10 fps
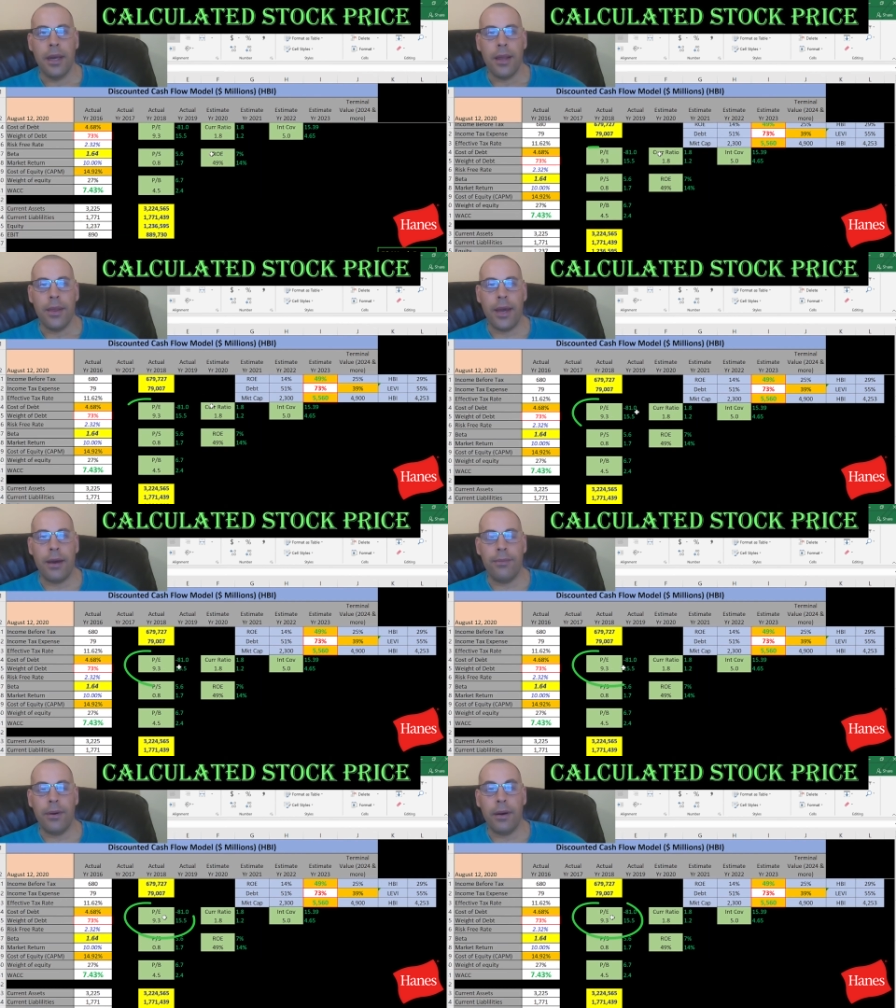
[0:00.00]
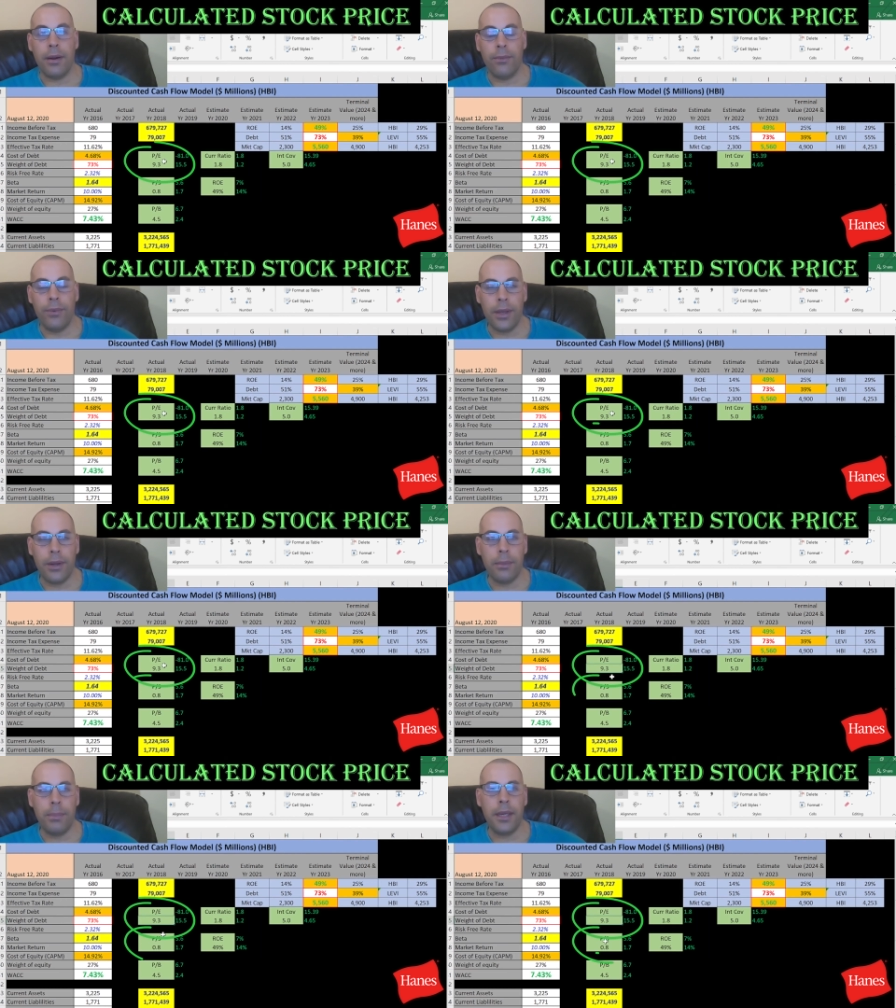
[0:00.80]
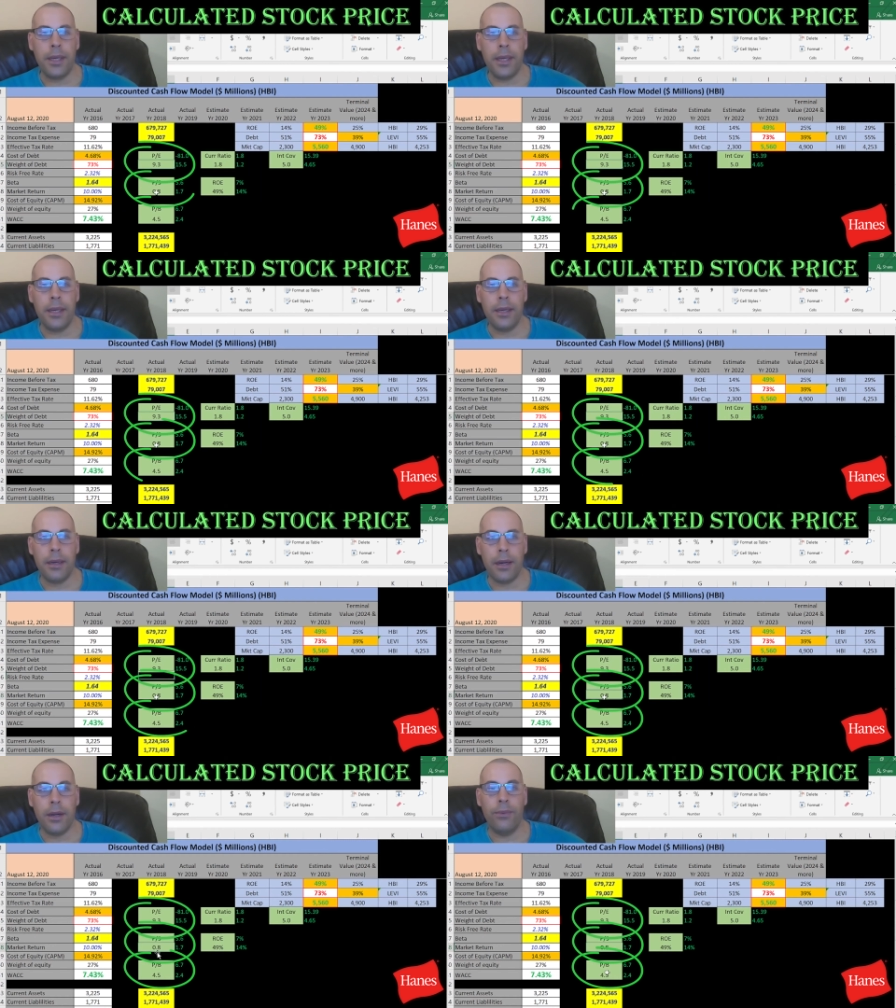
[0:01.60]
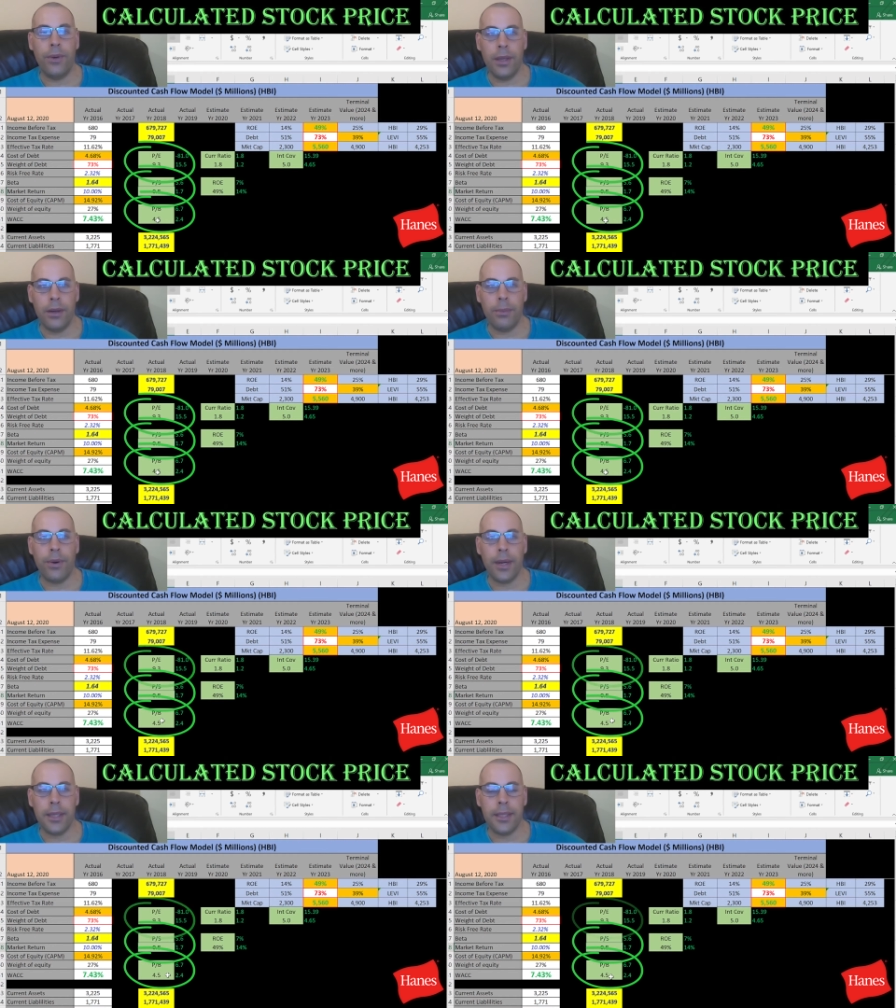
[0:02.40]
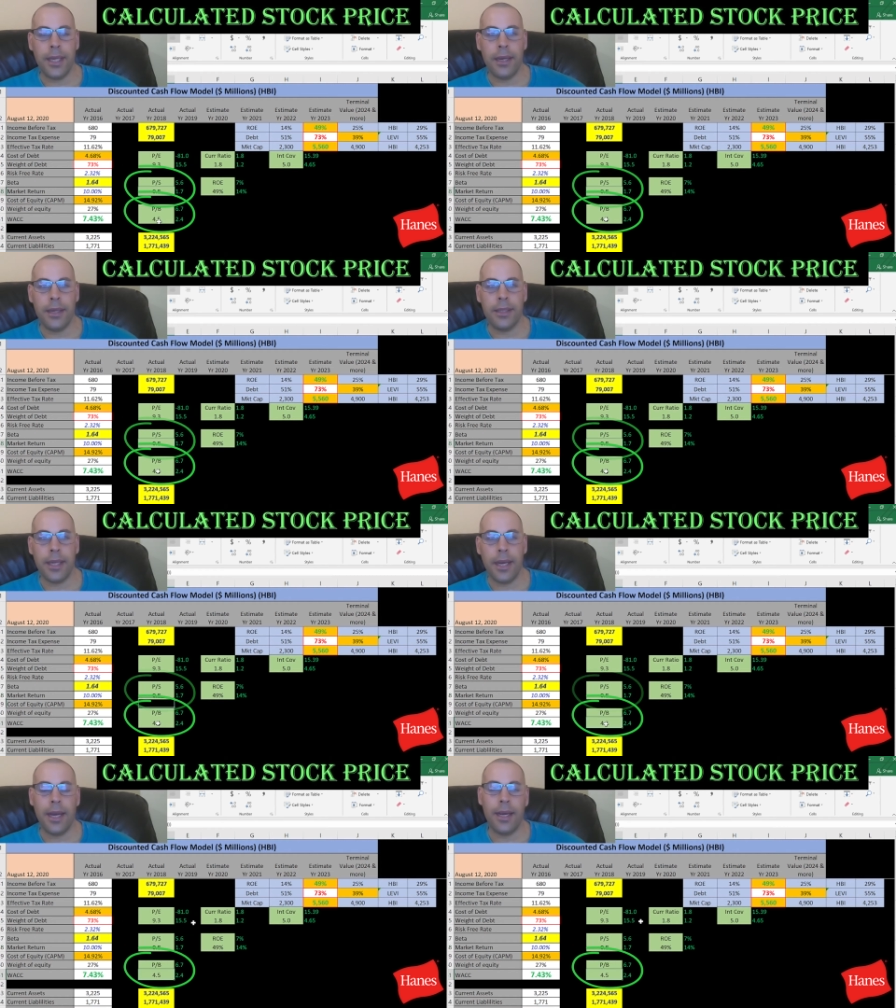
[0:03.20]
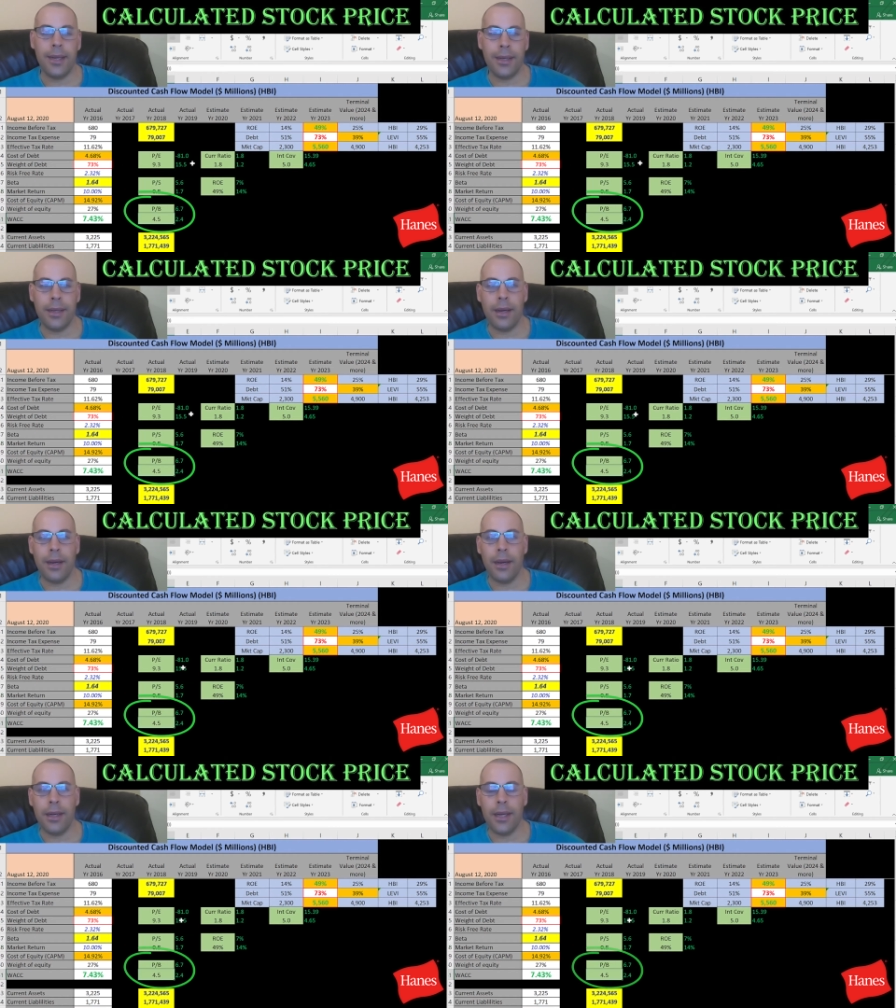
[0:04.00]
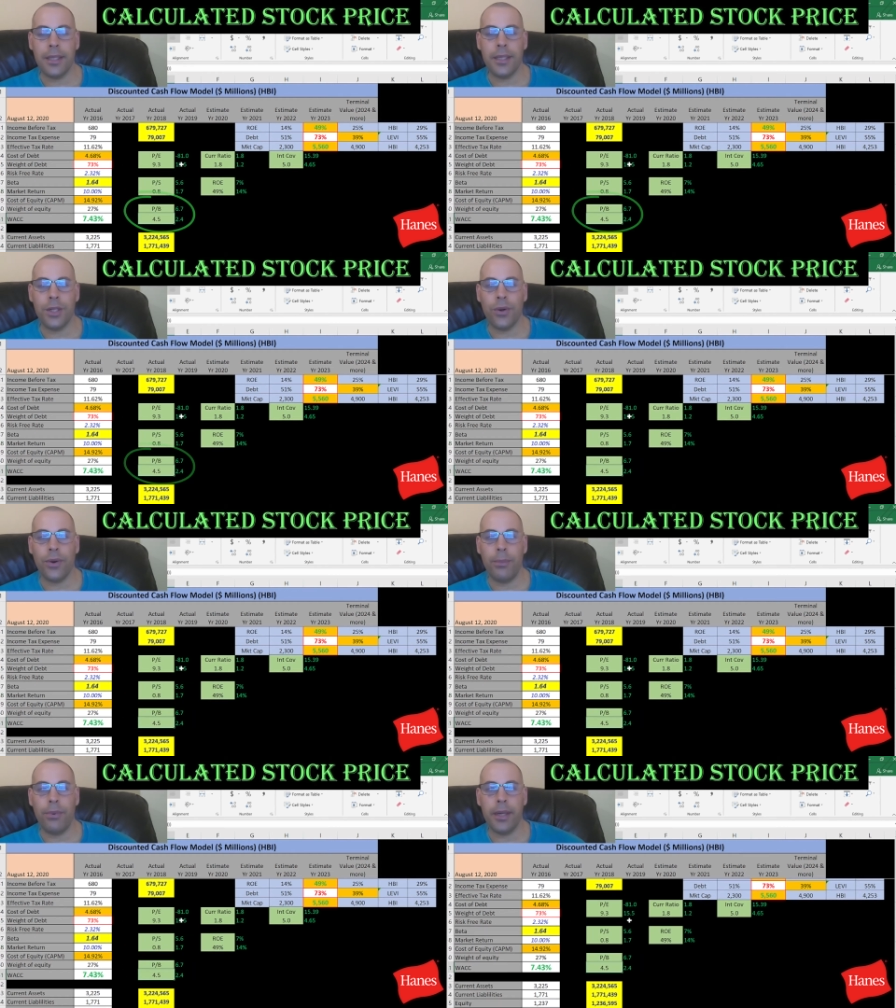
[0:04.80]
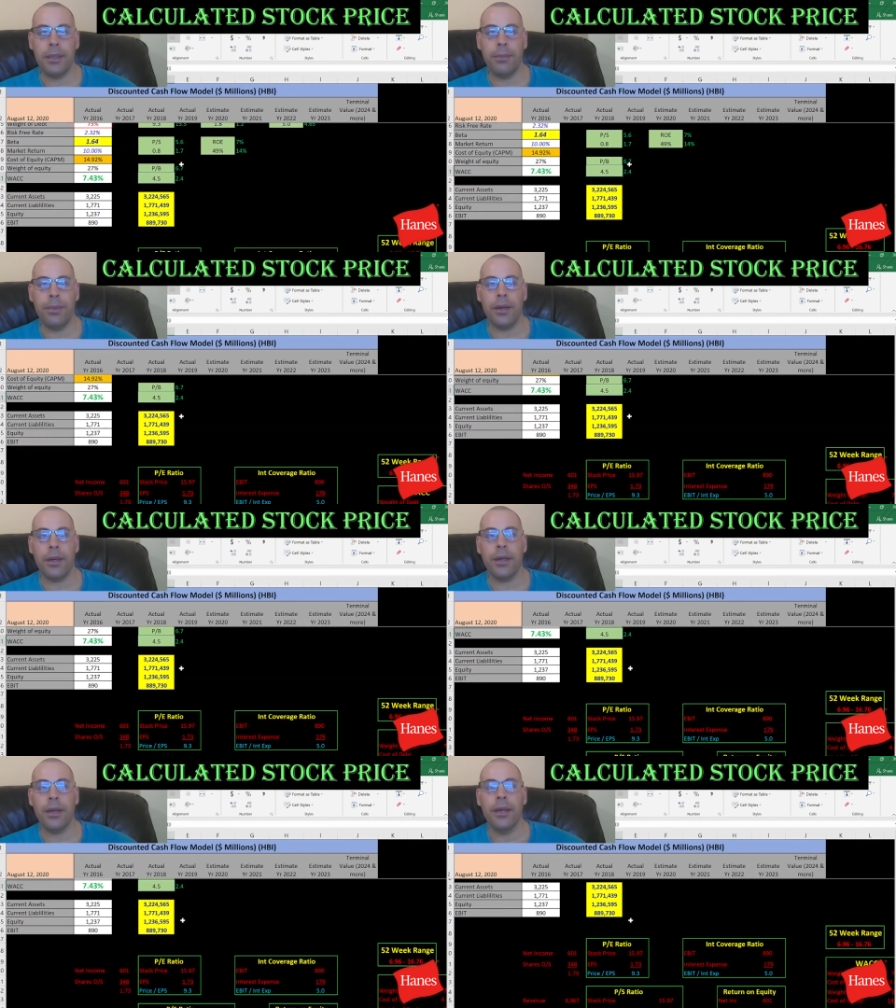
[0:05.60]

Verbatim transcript: They have a really good P E, a really good price sales, and not such a great price to book.